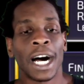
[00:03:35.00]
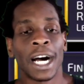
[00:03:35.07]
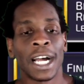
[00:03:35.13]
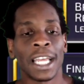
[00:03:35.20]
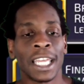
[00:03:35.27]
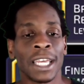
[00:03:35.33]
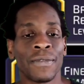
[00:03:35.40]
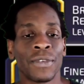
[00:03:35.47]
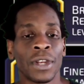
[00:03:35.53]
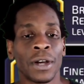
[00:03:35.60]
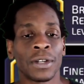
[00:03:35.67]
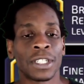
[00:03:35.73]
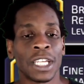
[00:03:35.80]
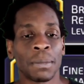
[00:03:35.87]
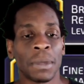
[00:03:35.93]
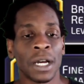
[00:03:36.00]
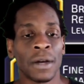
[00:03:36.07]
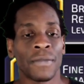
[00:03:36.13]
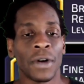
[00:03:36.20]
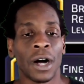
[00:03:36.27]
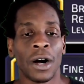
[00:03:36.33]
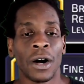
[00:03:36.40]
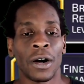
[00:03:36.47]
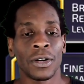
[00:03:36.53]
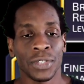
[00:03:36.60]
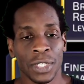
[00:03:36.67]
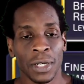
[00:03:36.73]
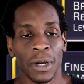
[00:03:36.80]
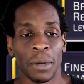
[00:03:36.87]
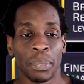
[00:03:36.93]
If no debuff,
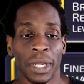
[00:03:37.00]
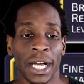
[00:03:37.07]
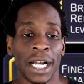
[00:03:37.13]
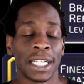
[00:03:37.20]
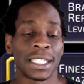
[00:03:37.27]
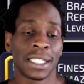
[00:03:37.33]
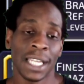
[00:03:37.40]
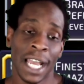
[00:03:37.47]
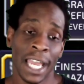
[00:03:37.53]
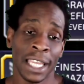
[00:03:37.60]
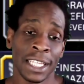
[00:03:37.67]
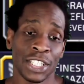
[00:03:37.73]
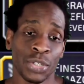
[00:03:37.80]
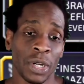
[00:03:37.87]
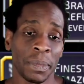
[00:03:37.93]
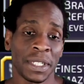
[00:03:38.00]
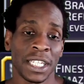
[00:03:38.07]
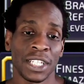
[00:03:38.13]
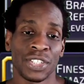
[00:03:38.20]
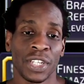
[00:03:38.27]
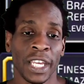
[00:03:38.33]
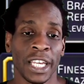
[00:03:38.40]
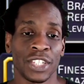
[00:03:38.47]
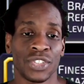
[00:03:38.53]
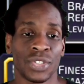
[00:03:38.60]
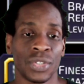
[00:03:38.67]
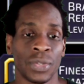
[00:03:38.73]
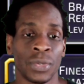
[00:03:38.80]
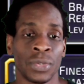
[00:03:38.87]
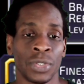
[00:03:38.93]
also apply silence. 20% chance
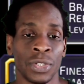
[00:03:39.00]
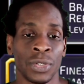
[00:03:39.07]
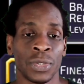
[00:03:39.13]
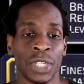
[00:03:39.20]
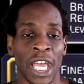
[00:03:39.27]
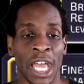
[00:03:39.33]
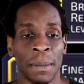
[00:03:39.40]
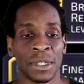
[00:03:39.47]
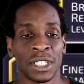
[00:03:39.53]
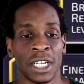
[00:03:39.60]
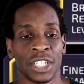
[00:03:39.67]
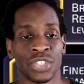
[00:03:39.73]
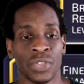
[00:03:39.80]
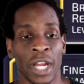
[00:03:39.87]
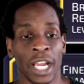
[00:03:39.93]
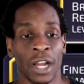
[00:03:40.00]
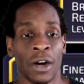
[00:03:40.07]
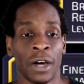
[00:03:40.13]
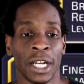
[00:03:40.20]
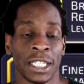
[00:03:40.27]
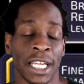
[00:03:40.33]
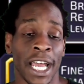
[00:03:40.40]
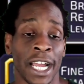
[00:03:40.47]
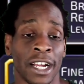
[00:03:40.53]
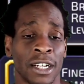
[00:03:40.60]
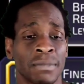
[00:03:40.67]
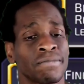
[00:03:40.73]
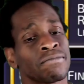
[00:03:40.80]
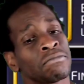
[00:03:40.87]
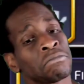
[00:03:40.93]
to use Amazon Strike on attacker.
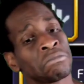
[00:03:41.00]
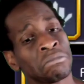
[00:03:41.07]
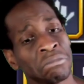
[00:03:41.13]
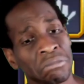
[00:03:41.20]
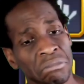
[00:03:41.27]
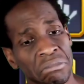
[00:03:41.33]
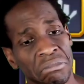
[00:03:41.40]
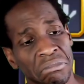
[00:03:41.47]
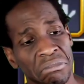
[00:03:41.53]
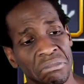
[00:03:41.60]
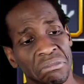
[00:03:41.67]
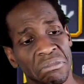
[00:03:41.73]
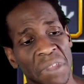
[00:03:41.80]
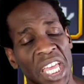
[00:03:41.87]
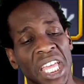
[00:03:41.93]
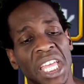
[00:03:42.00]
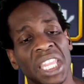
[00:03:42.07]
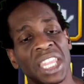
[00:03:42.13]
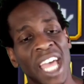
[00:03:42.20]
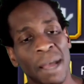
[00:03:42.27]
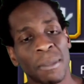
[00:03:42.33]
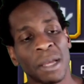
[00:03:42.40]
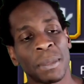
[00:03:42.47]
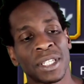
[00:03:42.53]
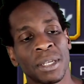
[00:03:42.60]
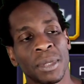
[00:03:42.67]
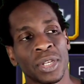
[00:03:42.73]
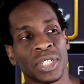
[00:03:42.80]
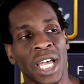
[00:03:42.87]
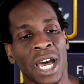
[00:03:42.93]
That might be some of
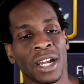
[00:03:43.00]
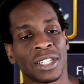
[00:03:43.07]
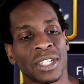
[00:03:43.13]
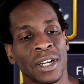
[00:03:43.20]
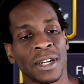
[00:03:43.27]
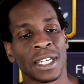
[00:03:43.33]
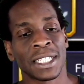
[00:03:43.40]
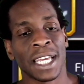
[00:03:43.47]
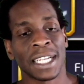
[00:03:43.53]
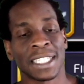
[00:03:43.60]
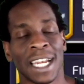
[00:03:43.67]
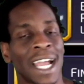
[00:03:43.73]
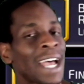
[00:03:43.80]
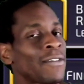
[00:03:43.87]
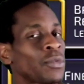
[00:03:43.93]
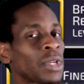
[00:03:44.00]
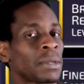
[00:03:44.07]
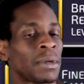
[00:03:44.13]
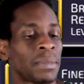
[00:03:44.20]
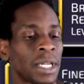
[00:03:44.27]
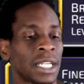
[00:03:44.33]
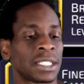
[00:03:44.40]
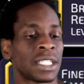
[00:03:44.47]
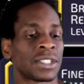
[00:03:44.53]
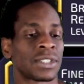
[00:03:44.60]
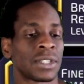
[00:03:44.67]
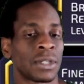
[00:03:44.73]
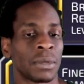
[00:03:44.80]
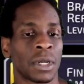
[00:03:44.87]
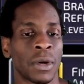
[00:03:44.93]
those out of turn attacks that I haven't really been paying attention to
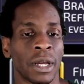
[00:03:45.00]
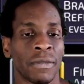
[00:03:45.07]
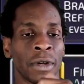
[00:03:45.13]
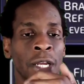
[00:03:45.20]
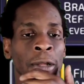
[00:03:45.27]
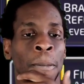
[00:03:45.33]
be quite frank.